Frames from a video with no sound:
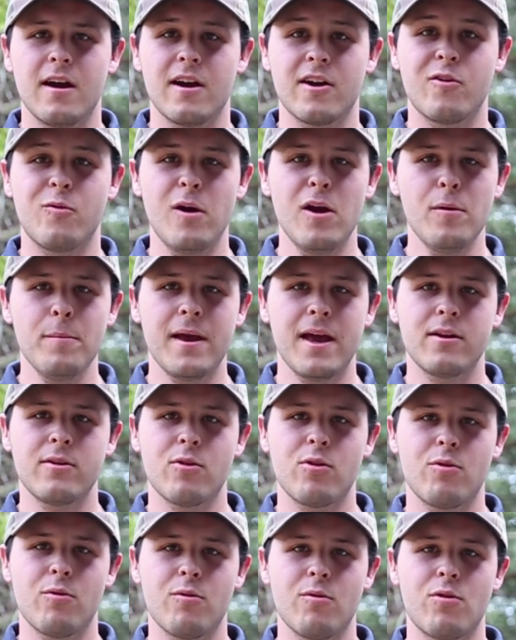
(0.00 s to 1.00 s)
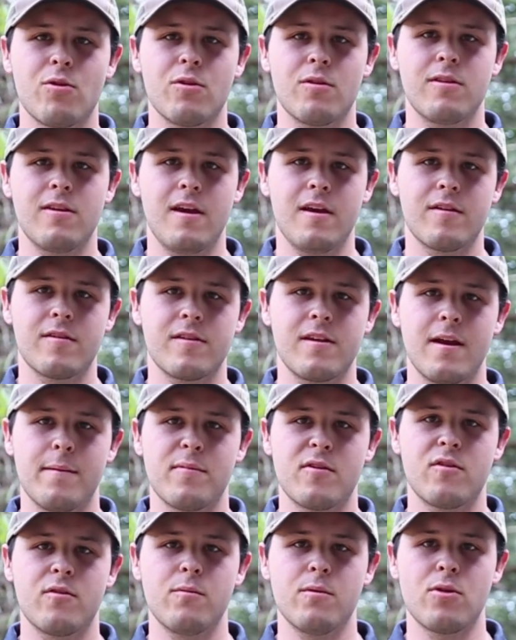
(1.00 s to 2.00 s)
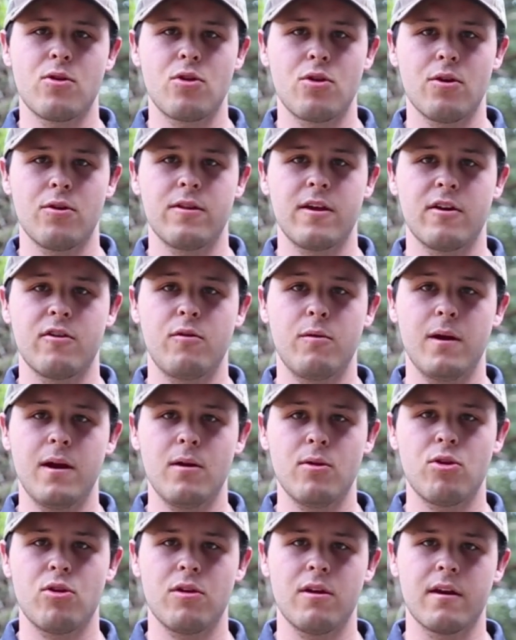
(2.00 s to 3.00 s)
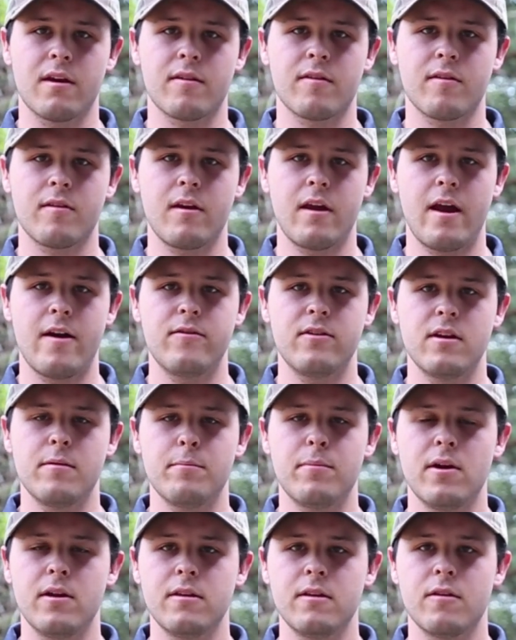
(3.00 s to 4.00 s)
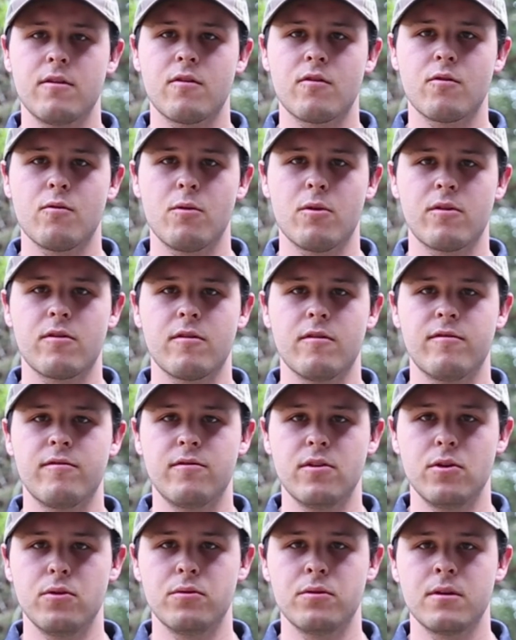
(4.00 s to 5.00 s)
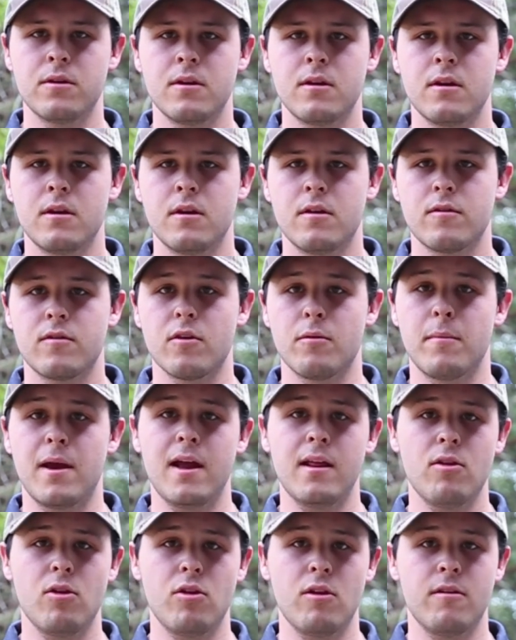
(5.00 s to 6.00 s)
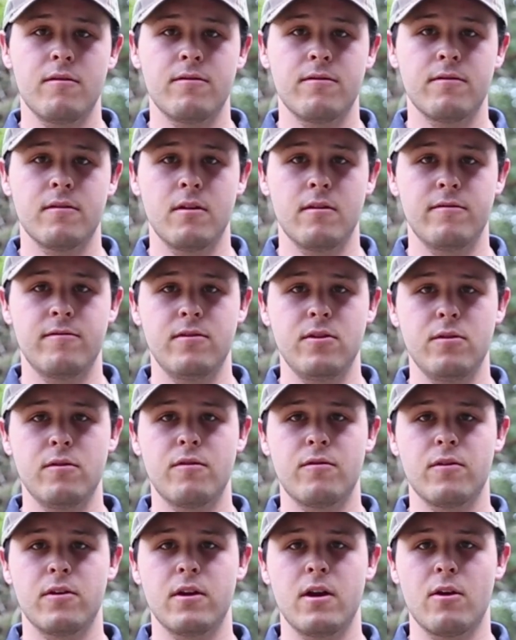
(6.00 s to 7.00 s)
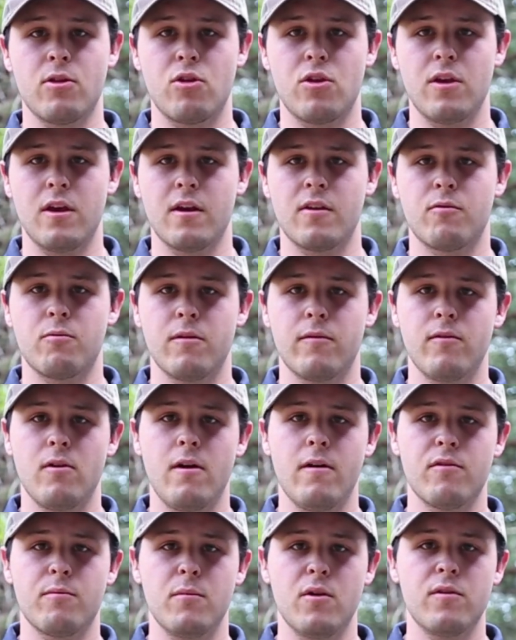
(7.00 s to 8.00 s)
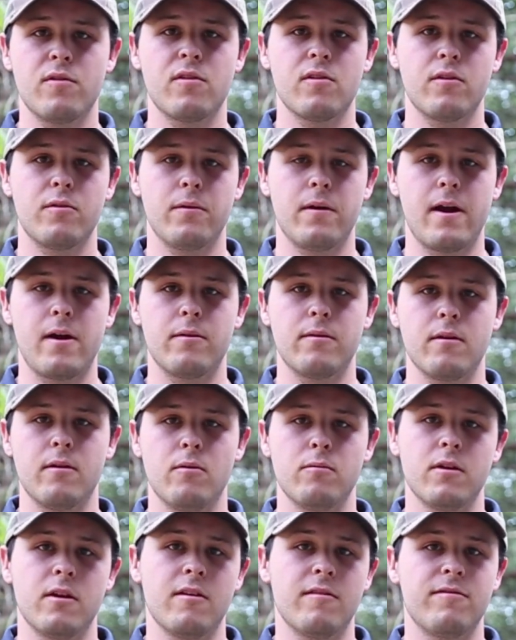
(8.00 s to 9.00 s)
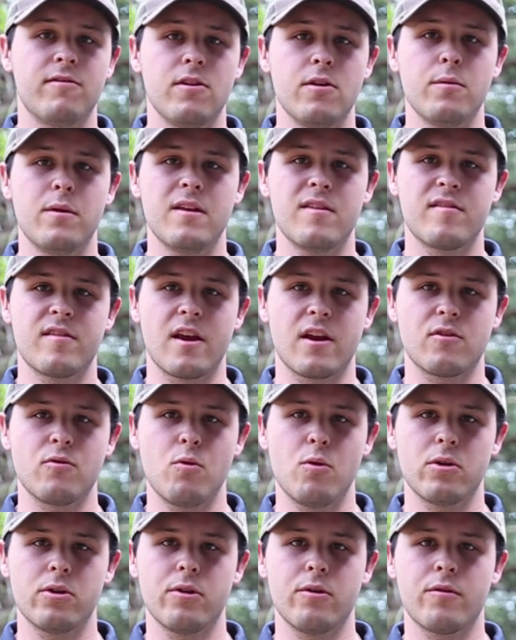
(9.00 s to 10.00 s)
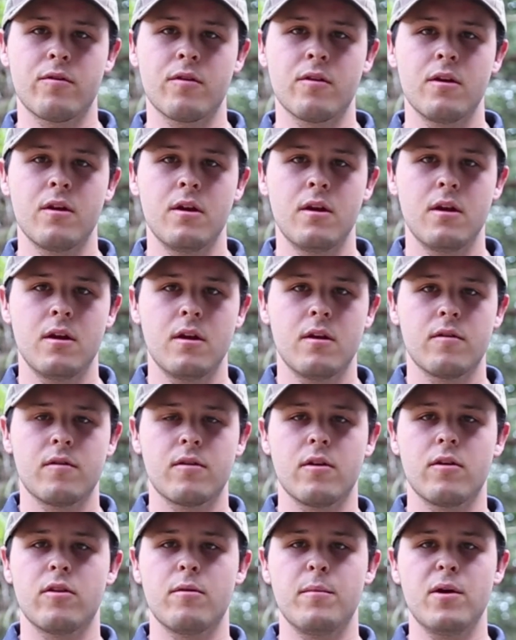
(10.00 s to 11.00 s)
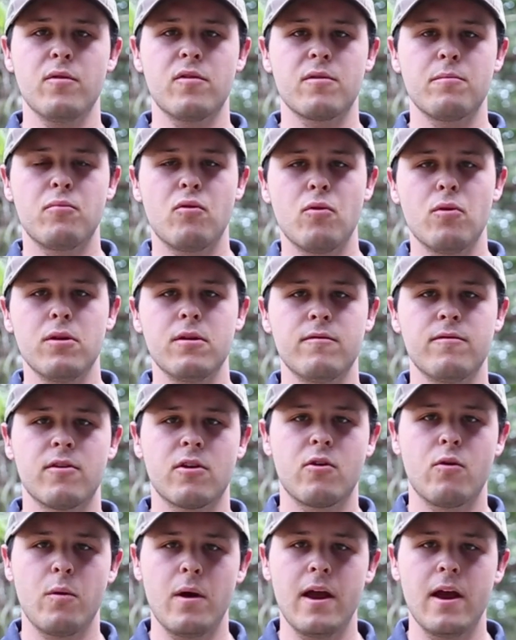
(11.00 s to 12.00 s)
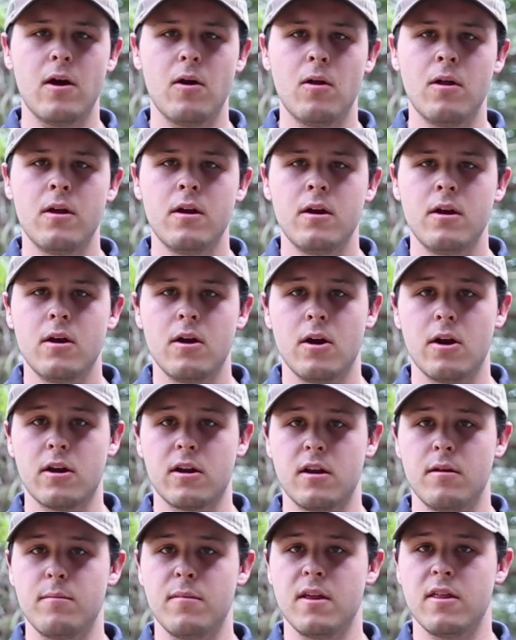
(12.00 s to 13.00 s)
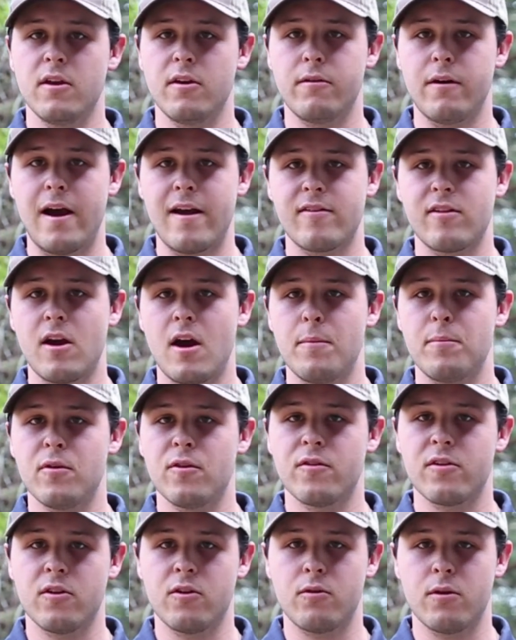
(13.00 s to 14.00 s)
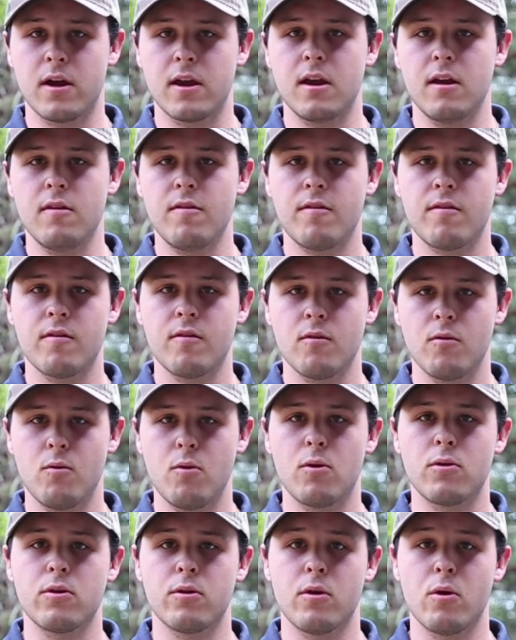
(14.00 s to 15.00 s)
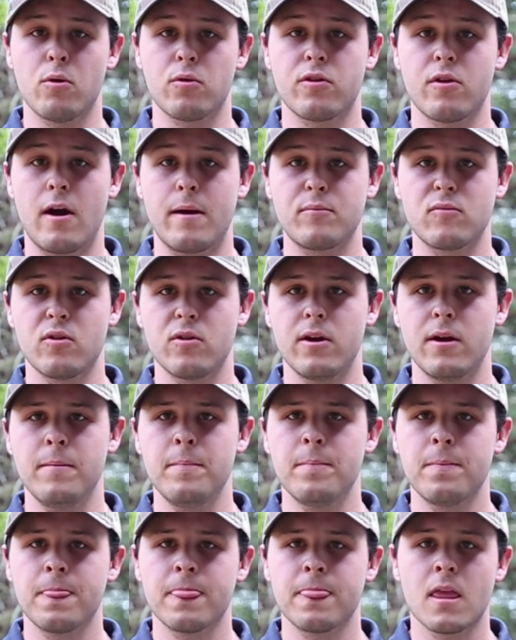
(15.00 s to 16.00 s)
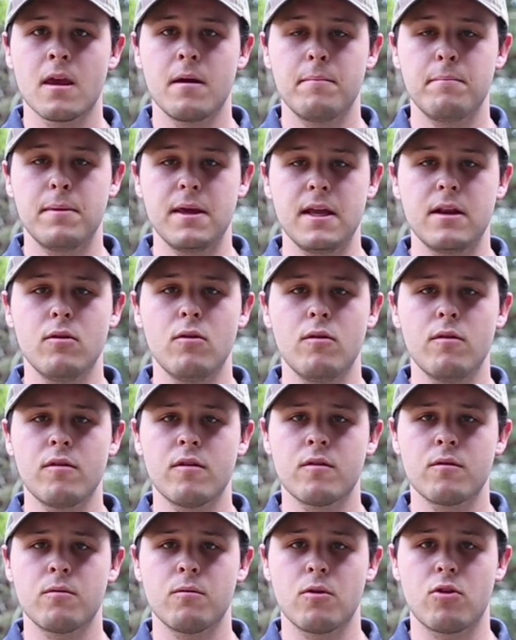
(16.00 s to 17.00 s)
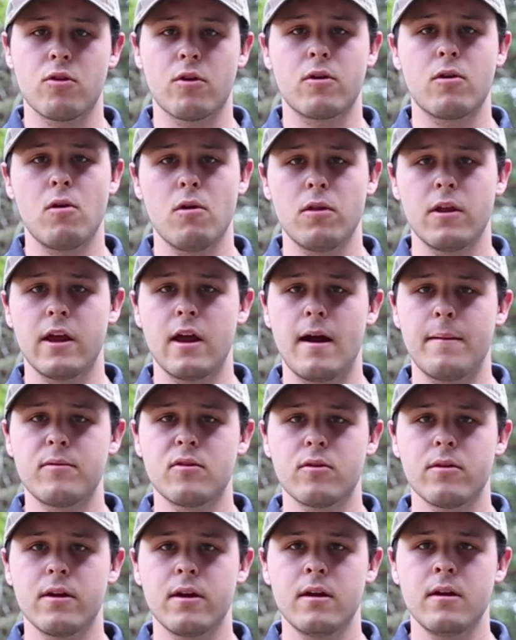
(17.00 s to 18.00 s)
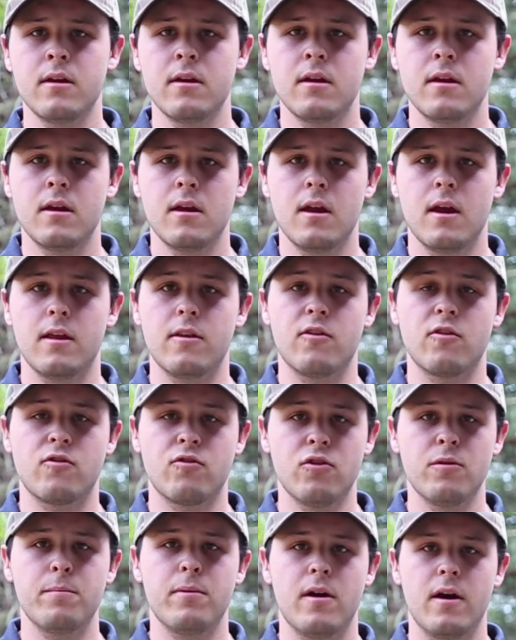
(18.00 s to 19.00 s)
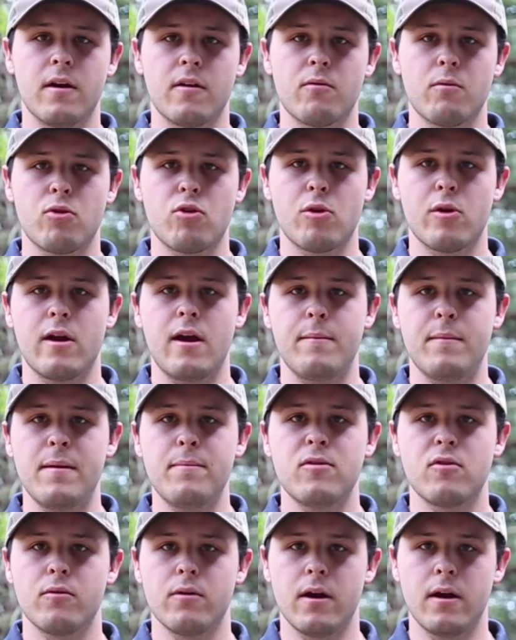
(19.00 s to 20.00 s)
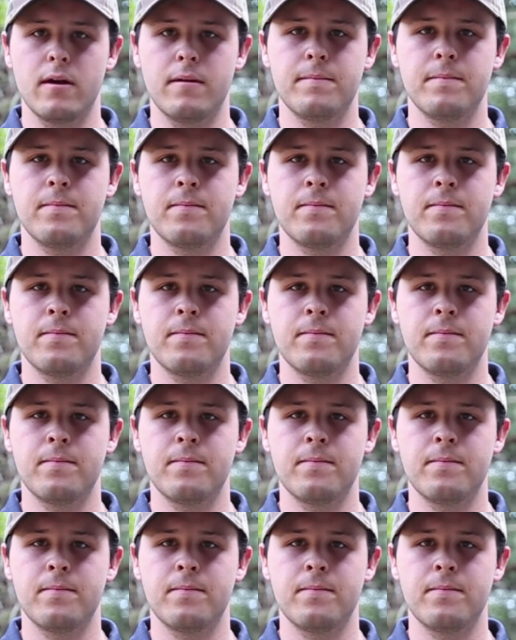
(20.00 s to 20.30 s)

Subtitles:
Quail managers should take steps to ensure that quail chicks have an abundant source of food. So managing foods for young chicks revolves mostly around only a few insect orders. So the most important for quail are going to be the grasshoppers and crickets, order Orthoptera, beetles, which are Coleoptera, and the true bugs, which are Hemiptera.